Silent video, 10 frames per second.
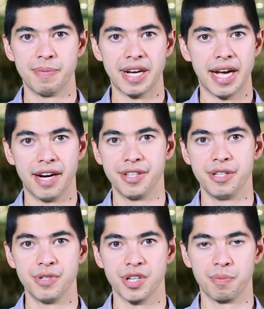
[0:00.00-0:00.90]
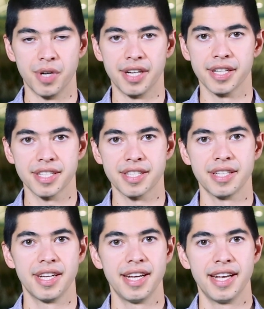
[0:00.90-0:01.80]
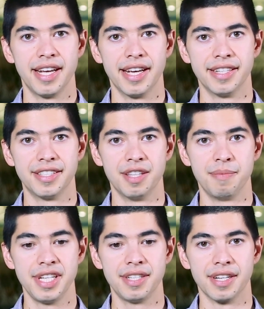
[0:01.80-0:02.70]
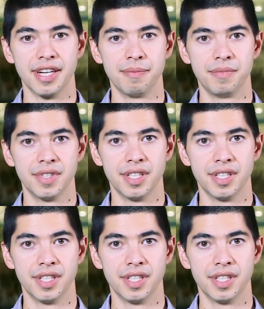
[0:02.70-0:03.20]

about how to use our products, and in the meantime,